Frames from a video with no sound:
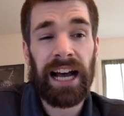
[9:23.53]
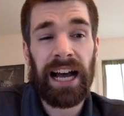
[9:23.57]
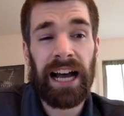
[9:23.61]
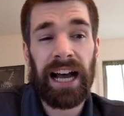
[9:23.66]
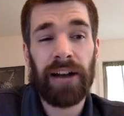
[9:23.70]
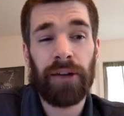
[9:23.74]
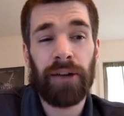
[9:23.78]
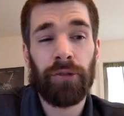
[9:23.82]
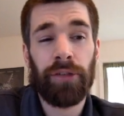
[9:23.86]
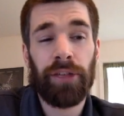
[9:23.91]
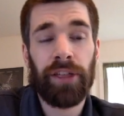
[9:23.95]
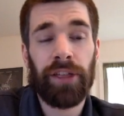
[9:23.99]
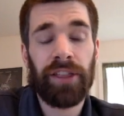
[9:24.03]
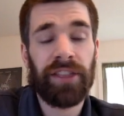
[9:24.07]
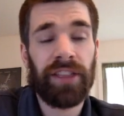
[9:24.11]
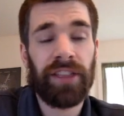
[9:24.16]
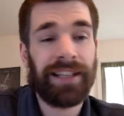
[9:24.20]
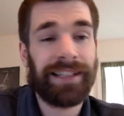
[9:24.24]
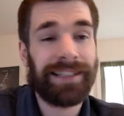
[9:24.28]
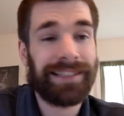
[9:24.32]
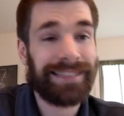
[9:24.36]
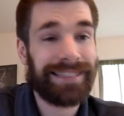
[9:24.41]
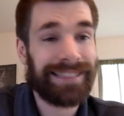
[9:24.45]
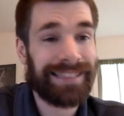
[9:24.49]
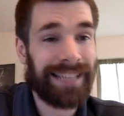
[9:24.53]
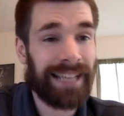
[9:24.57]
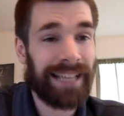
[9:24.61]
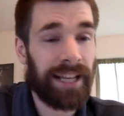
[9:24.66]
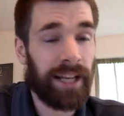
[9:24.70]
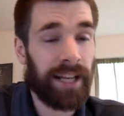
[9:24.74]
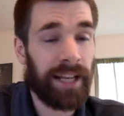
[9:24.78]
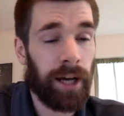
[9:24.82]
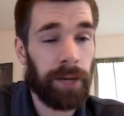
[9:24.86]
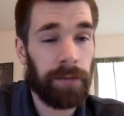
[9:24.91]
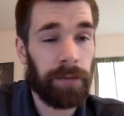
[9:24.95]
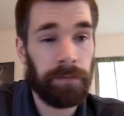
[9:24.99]
I don't think they set
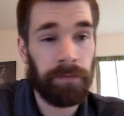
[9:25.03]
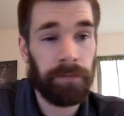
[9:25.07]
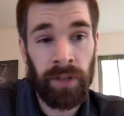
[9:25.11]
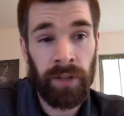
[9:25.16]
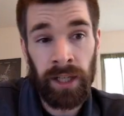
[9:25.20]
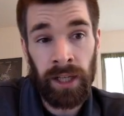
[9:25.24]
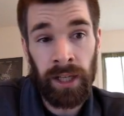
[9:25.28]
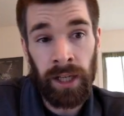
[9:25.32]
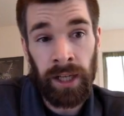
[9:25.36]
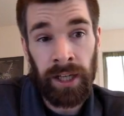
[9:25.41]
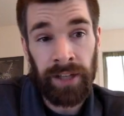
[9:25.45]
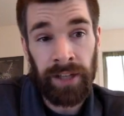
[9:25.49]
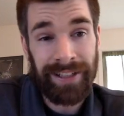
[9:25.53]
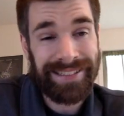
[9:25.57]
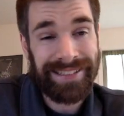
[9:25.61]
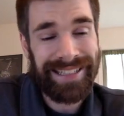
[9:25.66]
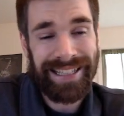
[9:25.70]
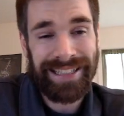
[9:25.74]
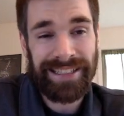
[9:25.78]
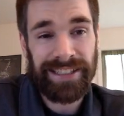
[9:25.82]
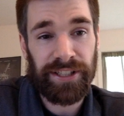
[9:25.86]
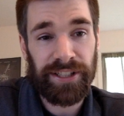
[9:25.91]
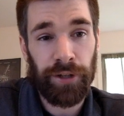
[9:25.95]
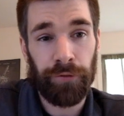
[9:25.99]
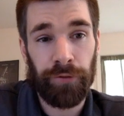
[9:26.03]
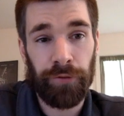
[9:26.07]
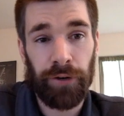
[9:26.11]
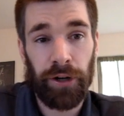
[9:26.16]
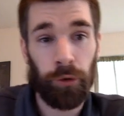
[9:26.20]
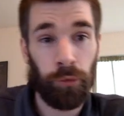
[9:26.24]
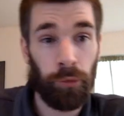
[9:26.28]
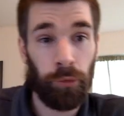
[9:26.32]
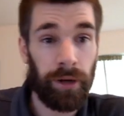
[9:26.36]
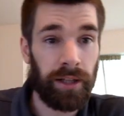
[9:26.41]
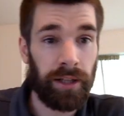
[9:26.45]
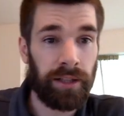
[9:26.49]
up this ICO
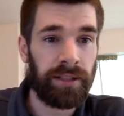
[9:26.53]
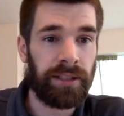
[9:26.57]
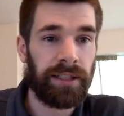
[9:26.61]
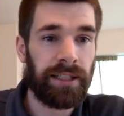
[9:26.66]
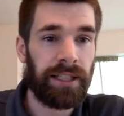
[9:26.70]
very well.